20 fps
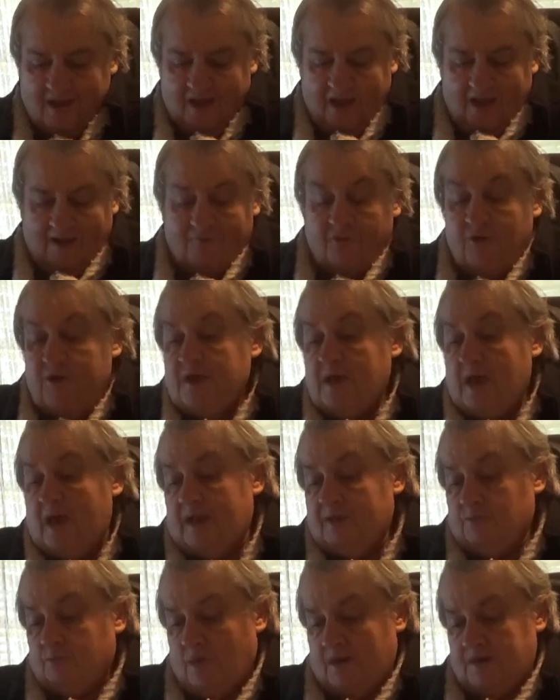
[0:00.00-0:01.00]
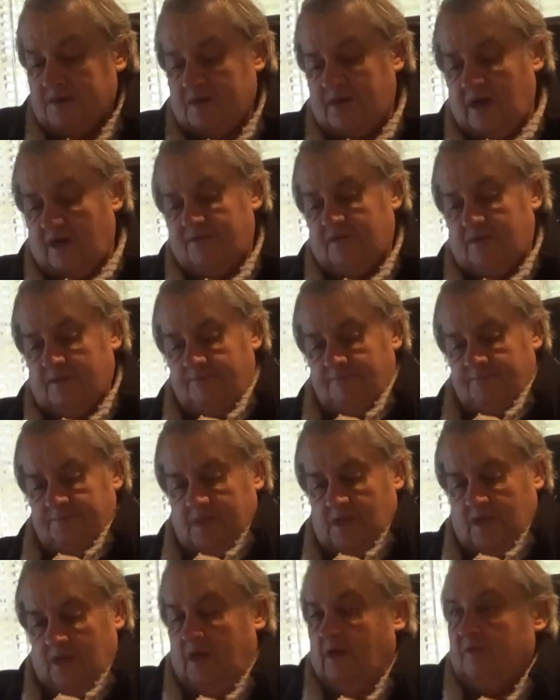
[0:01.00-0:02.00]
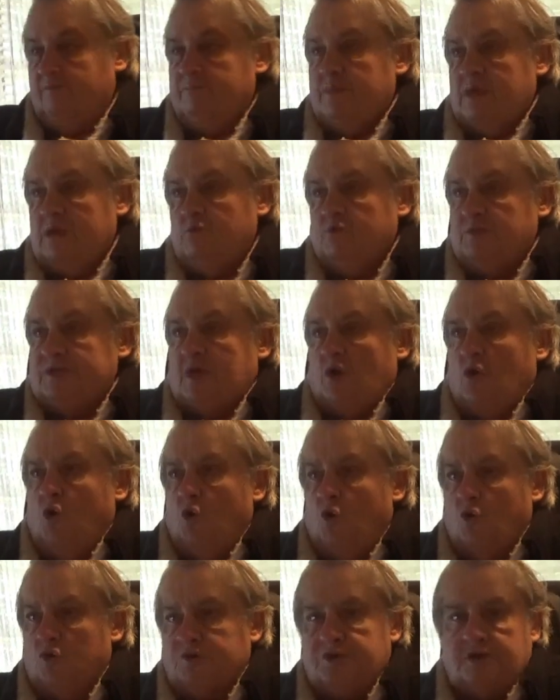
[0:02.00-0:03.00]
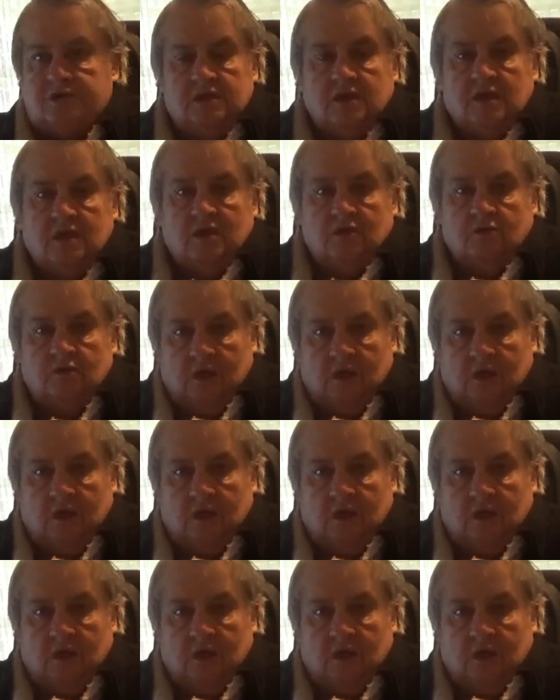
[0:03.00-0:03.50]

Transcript: I've already had one cover of me with a horse,